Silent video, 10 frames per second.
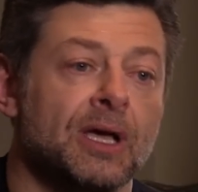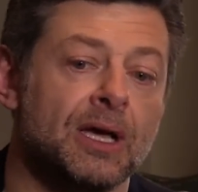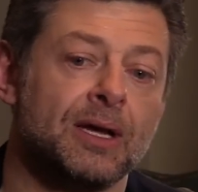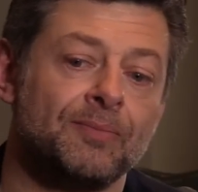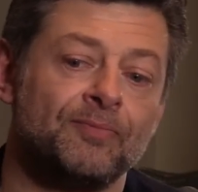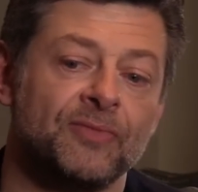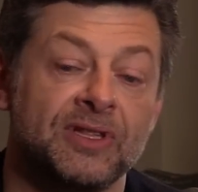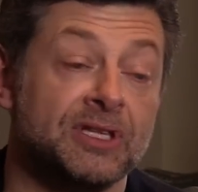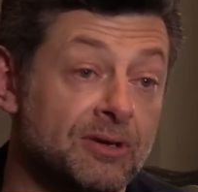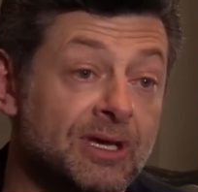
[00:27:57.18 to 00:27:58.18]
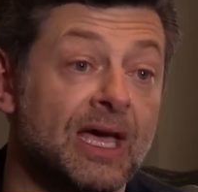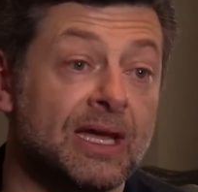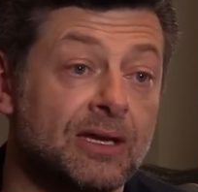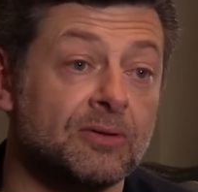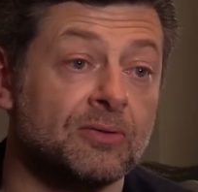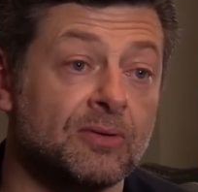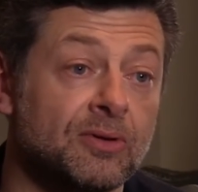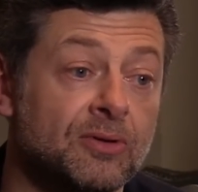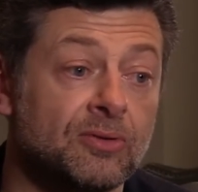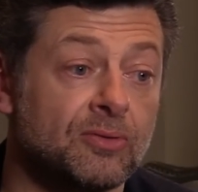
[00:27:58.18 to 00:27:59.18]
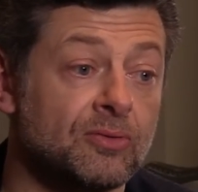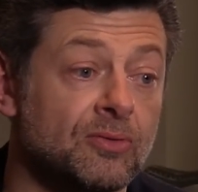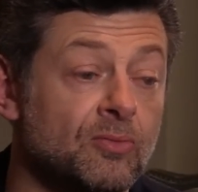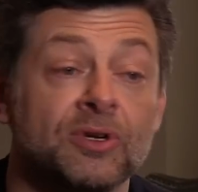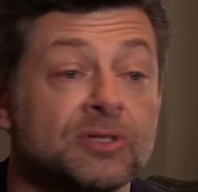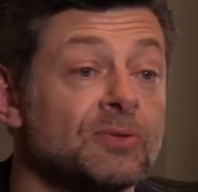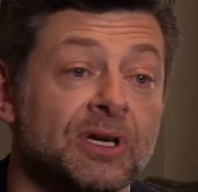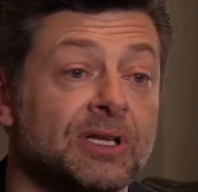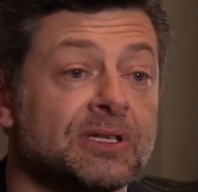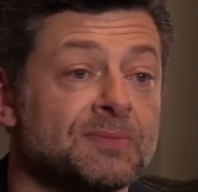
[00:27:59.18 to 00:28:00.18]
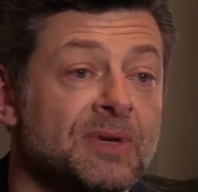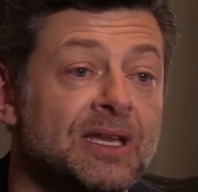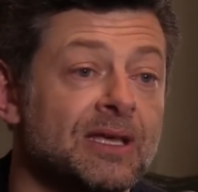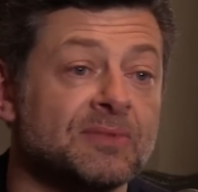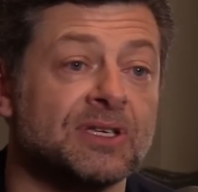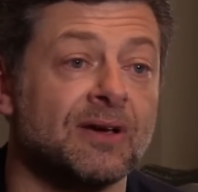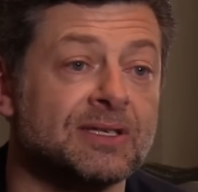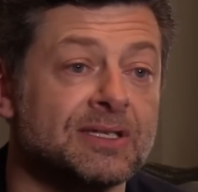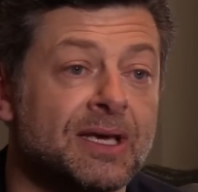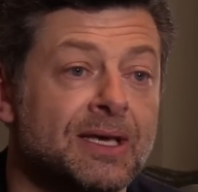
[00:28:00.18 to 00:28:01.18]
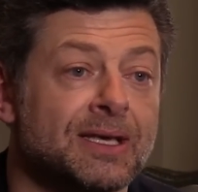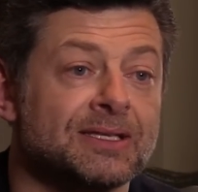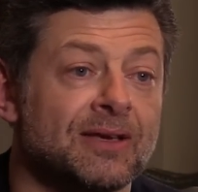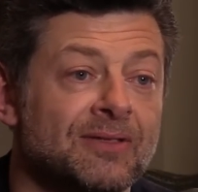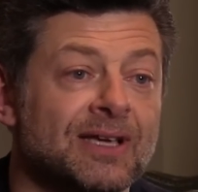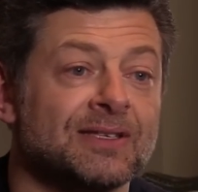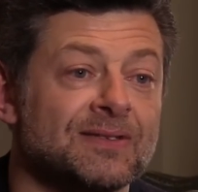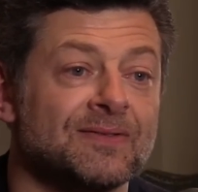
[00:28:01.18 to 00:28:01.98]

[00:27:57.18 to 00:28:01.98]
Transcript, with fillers: are um, in the U K who who want to work in this medium. So it's so that's